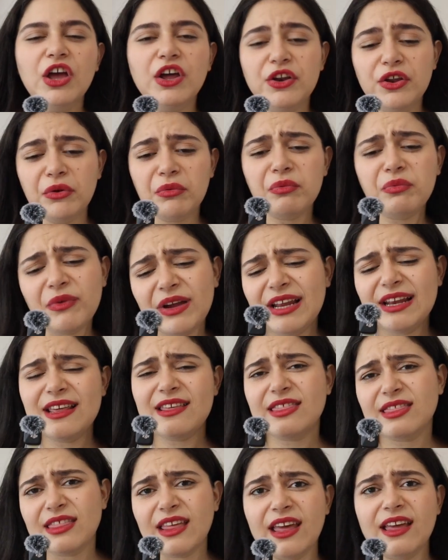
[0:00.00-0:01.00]
Do you really
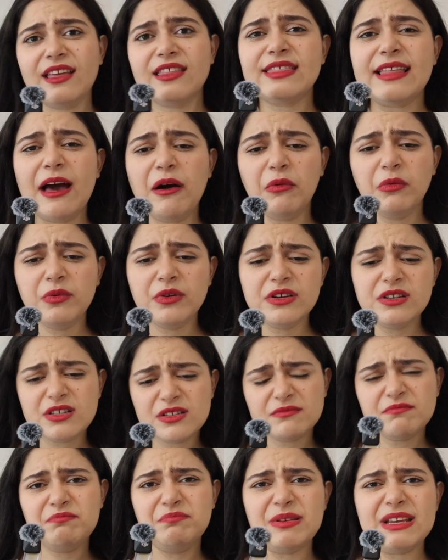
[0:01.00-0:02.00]
think that would
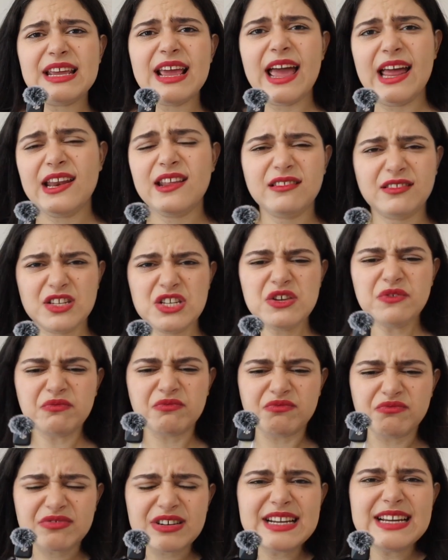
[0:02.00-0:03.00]
be do you
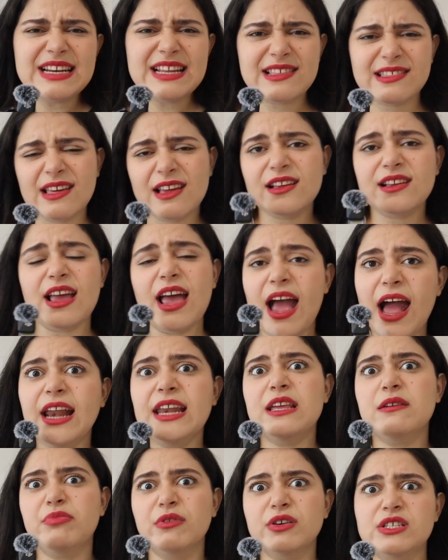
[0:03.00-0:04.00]
really think
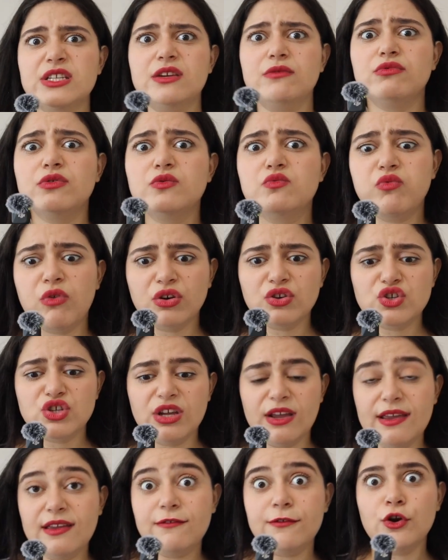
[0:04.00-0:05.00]
anybody would want
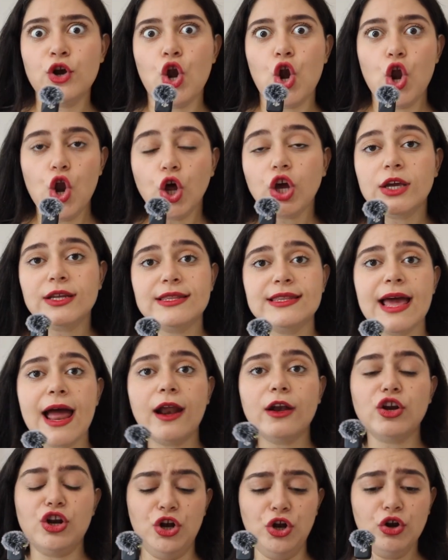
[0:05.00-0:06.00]
to even look at
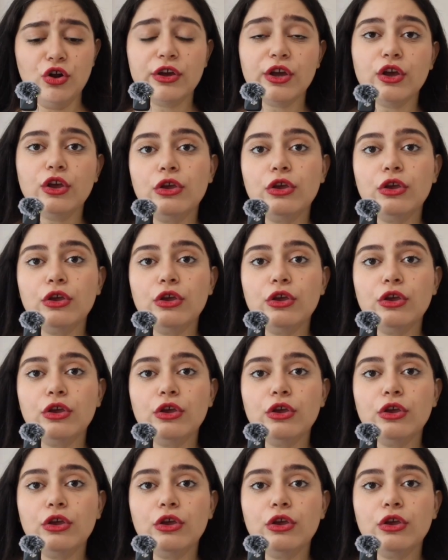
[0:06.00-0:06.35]
that and look at